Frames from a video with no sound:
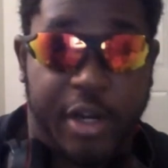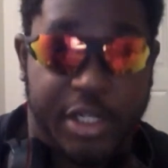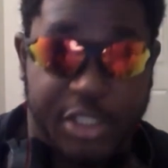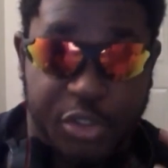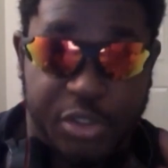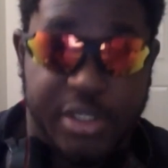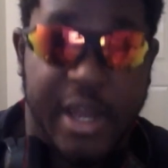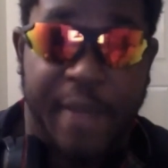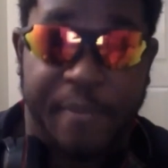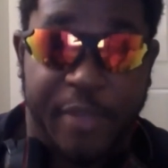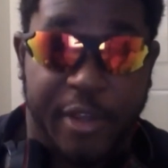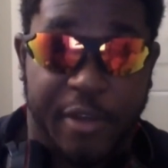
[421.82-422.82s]
and she'll
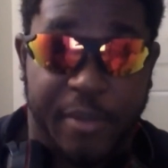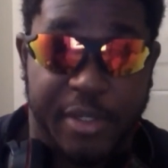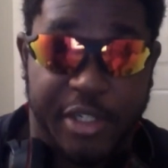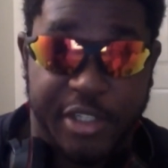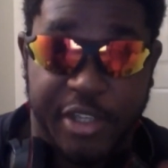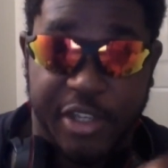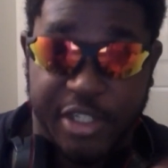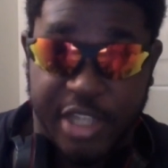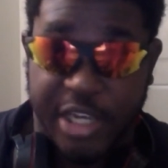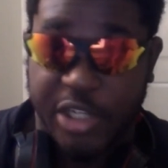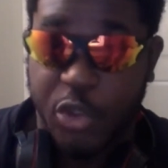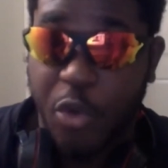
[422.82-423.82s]
stop them and there's nothing they
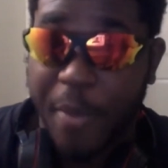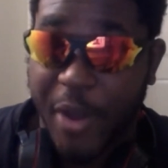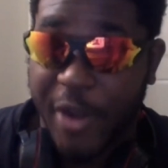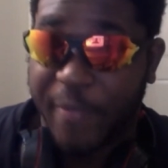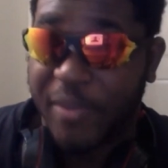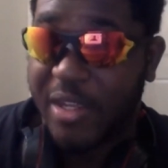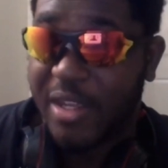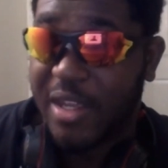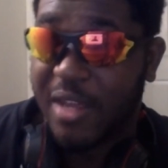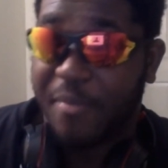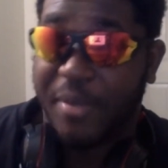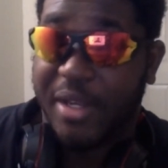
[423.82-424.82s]
can do about
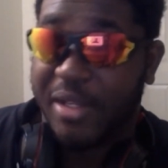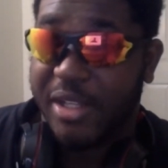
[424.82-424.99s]
it.